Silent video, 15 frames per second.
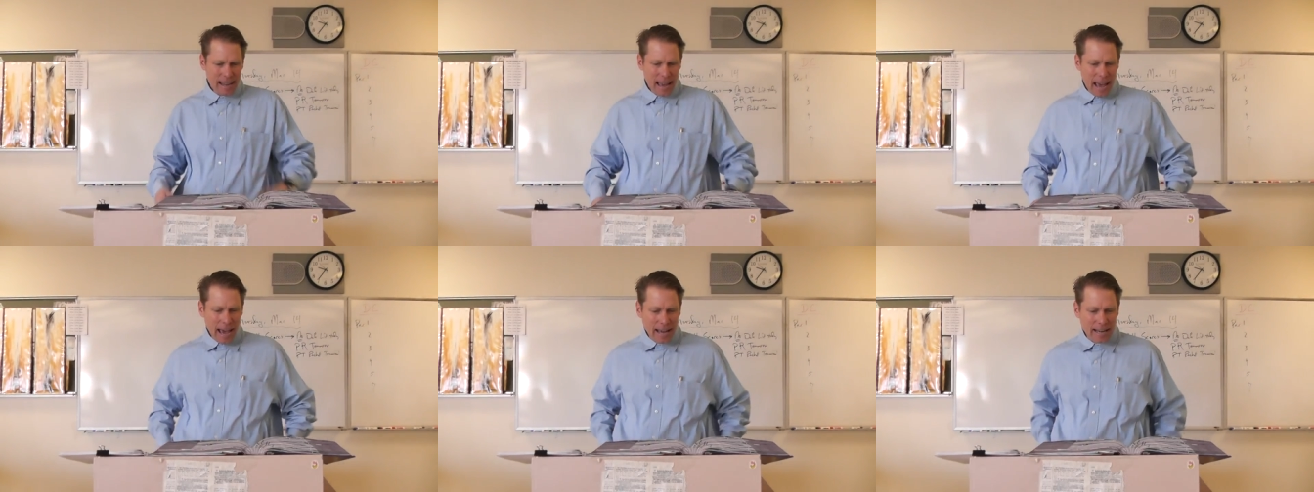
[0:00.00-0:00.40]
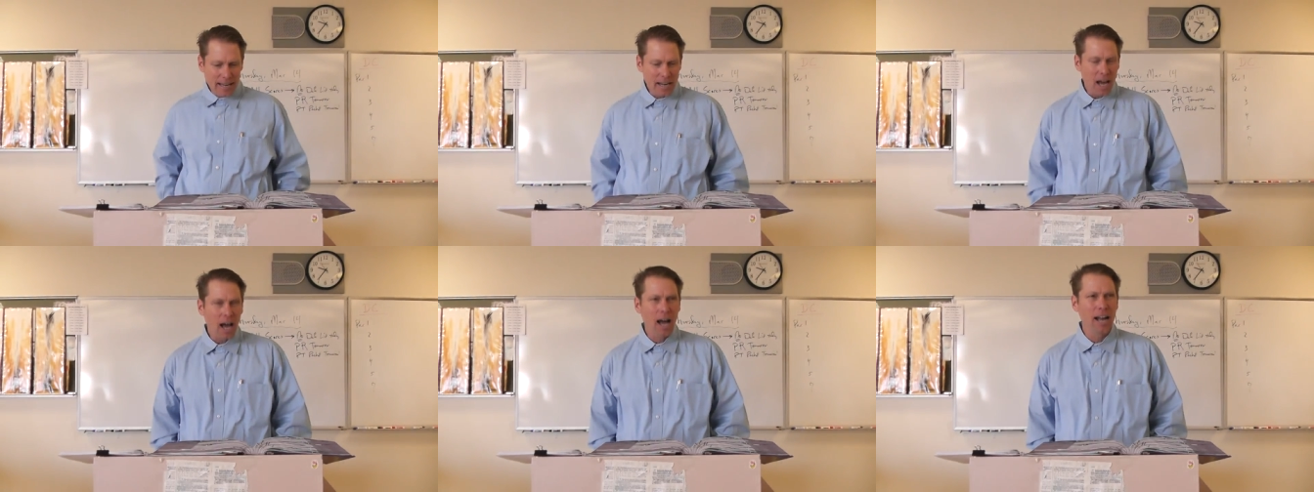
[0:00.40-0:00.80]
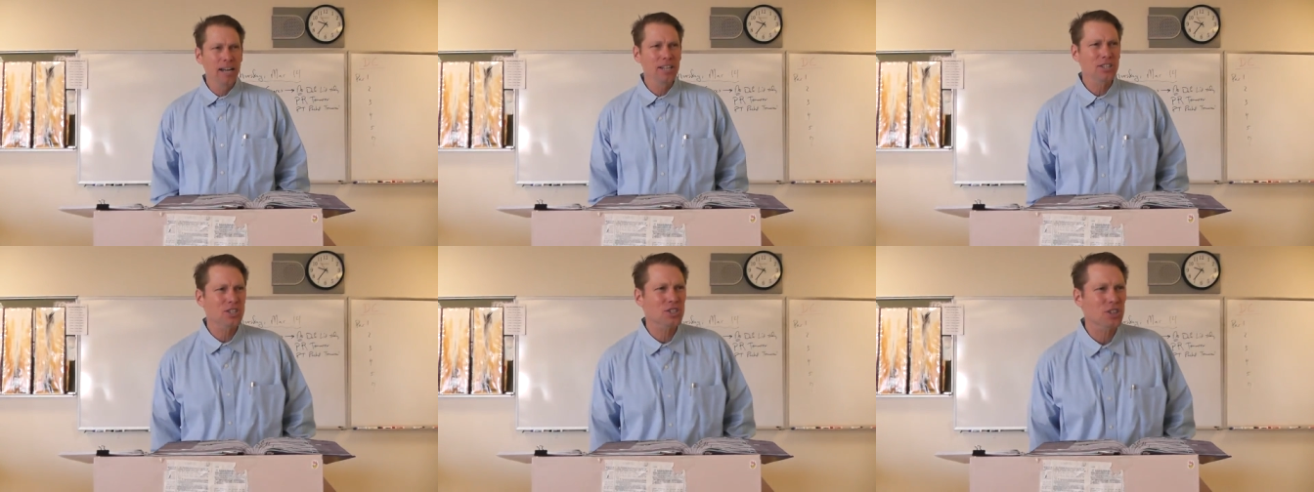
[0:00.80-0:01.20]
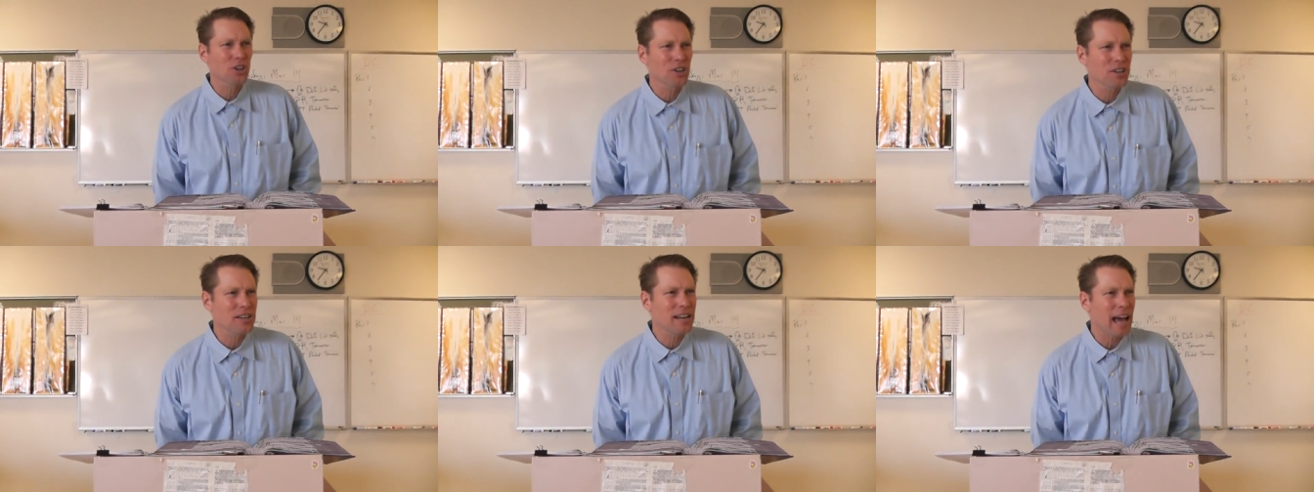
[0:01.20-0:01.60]
at an
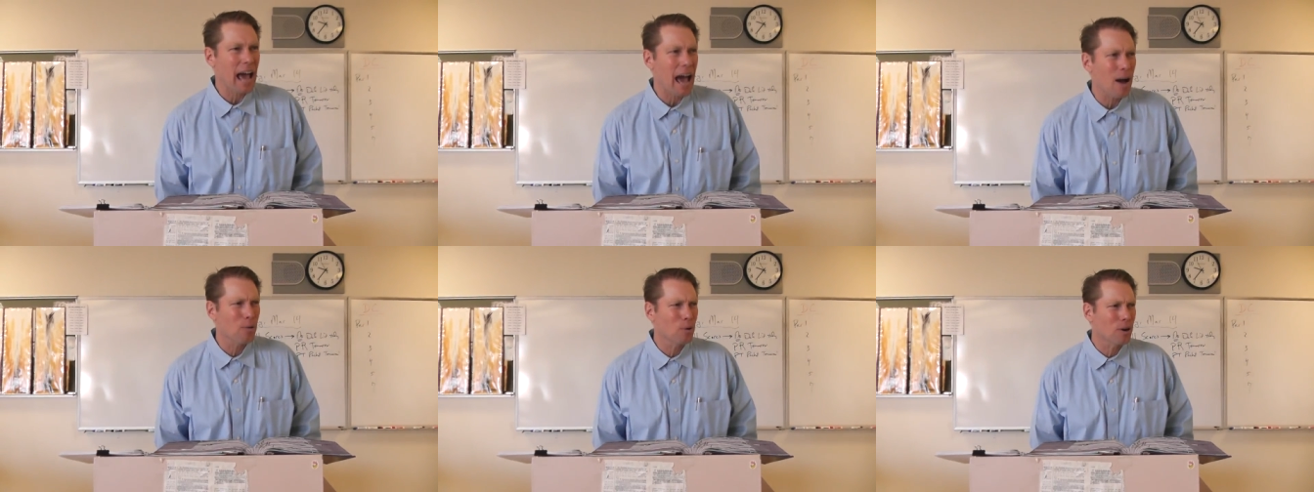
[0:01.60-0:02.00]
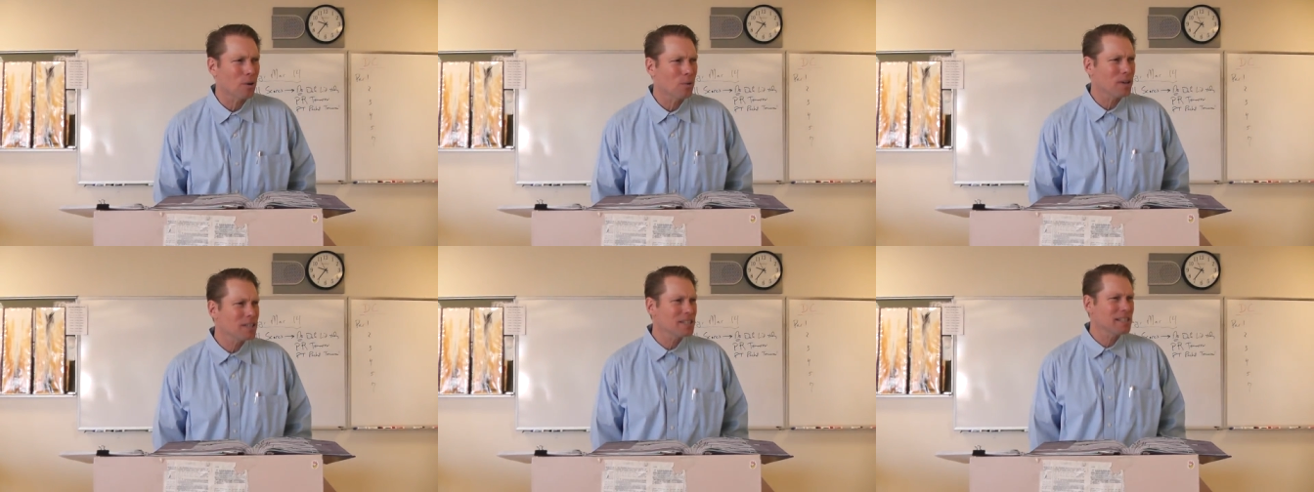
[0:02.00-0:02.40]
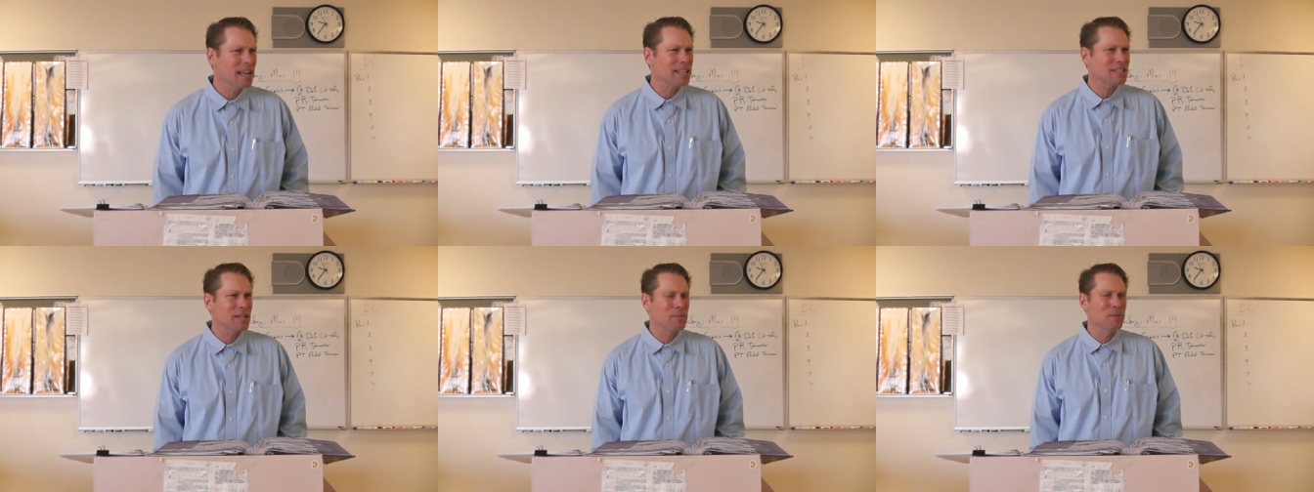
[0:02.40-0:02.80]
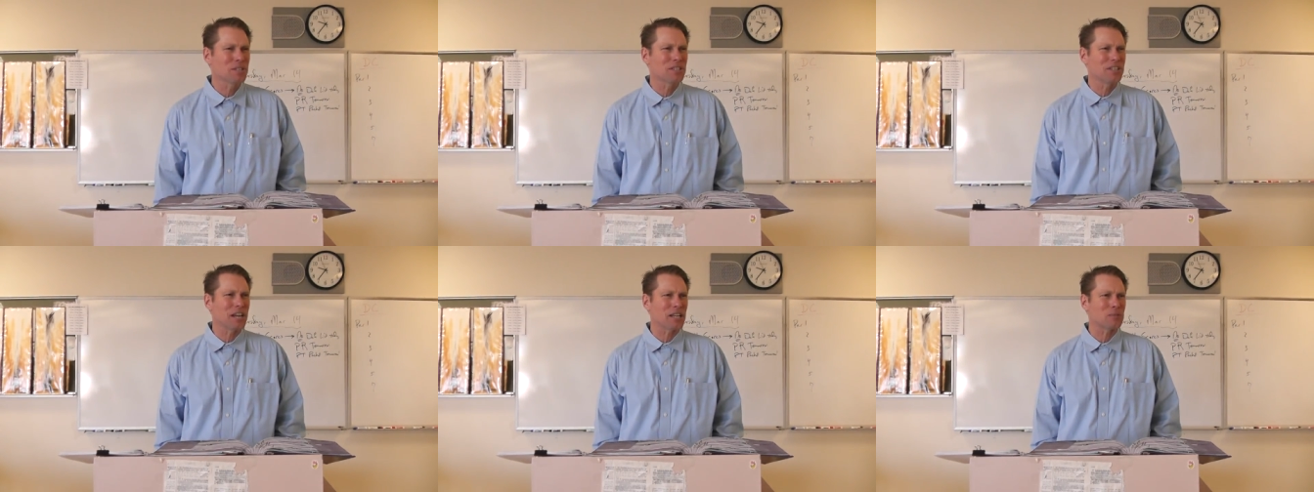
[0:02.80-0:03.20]
uncertain hour. What does that seem to
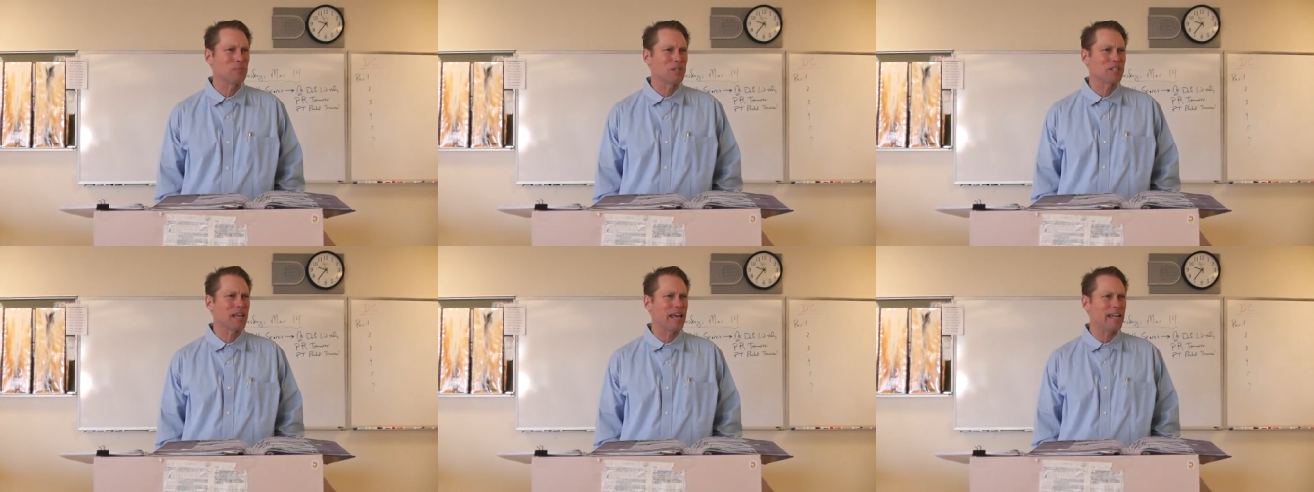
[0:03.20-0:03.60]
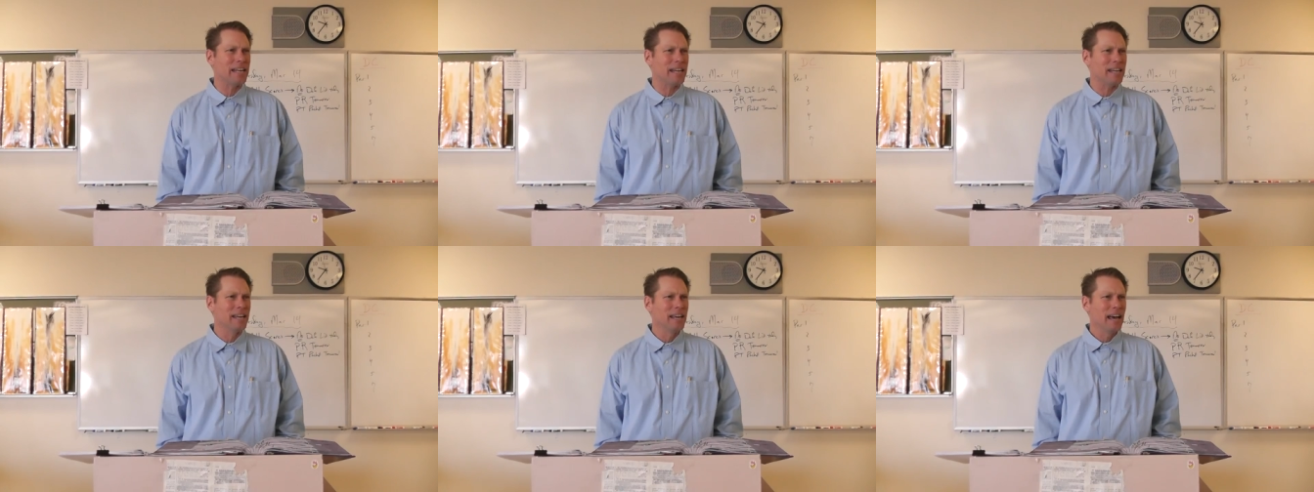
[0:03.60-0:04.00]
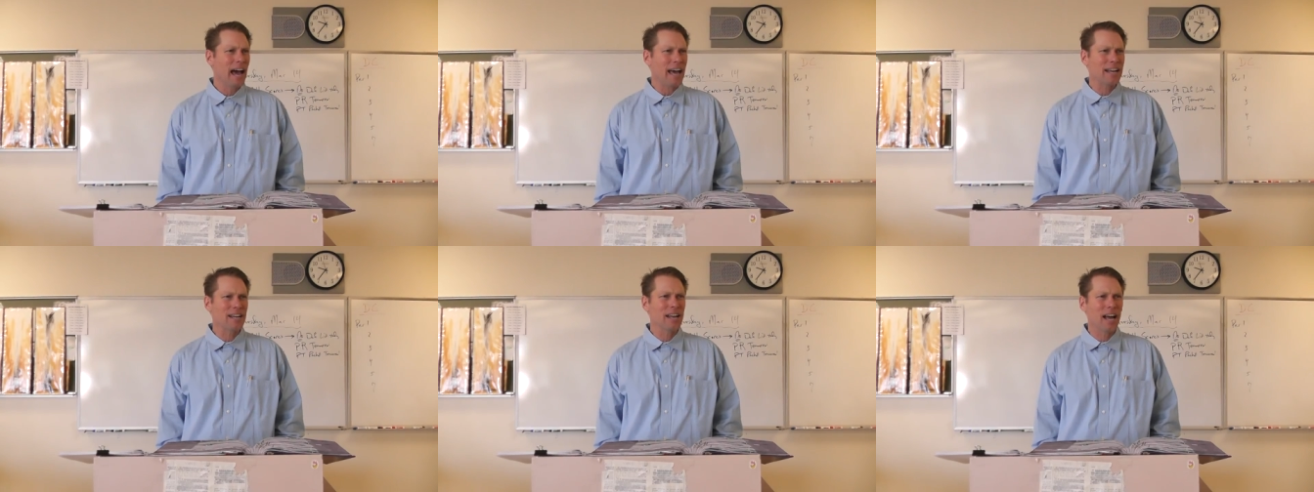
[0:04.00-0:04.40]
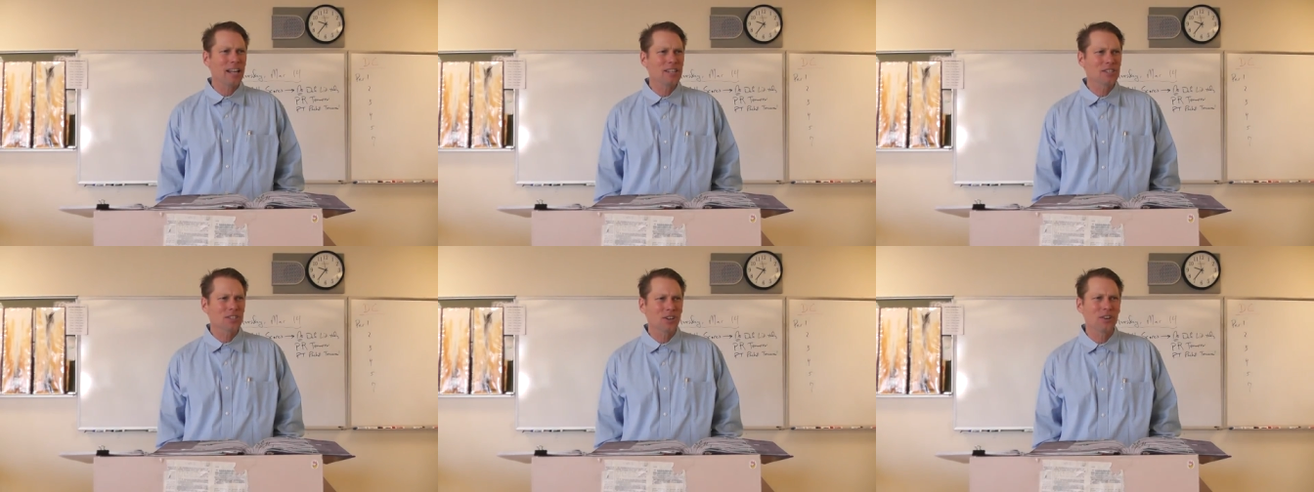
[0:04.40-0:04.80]
suggest, Miss Katie? At an
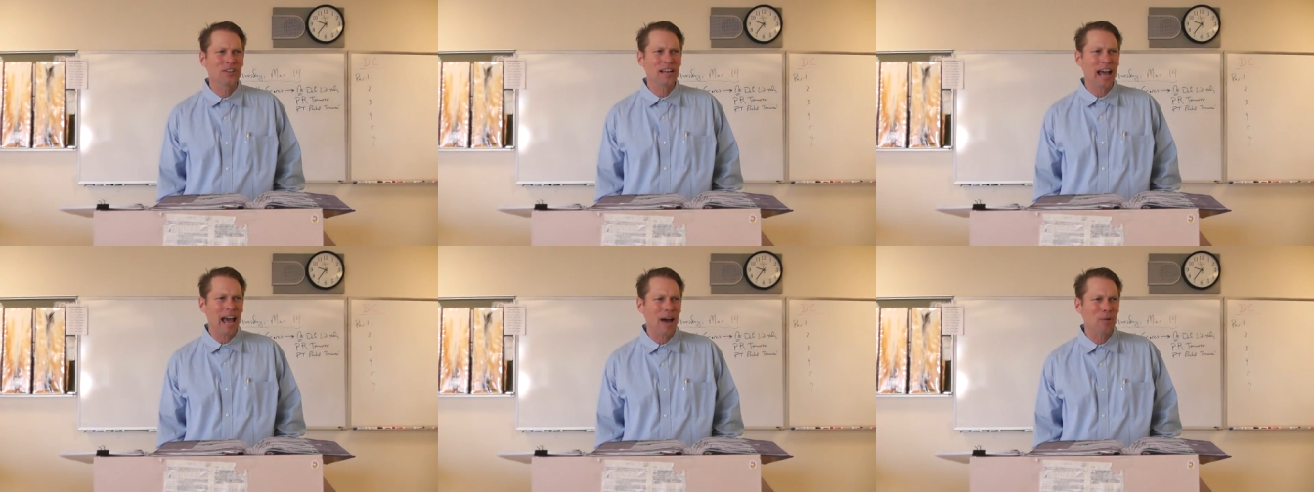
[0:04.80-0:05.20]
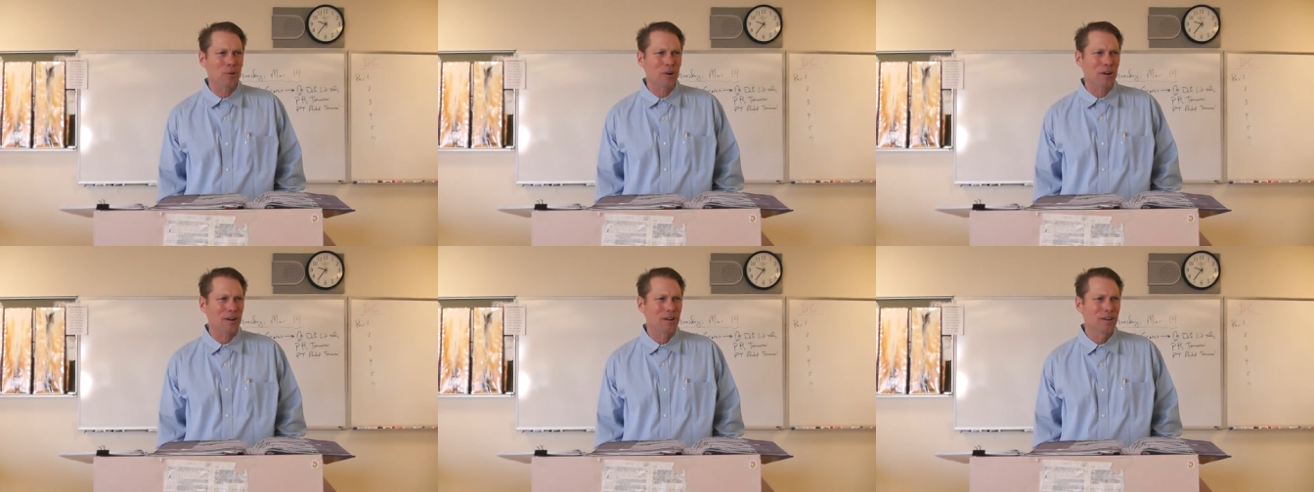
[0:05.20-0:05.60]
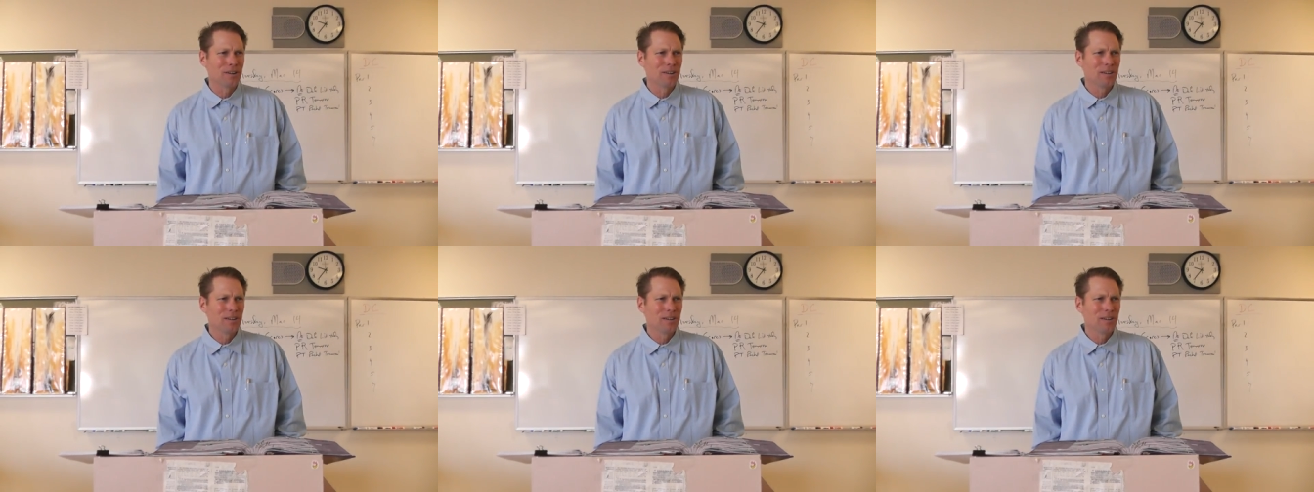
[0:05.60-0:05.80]
uncertain hour.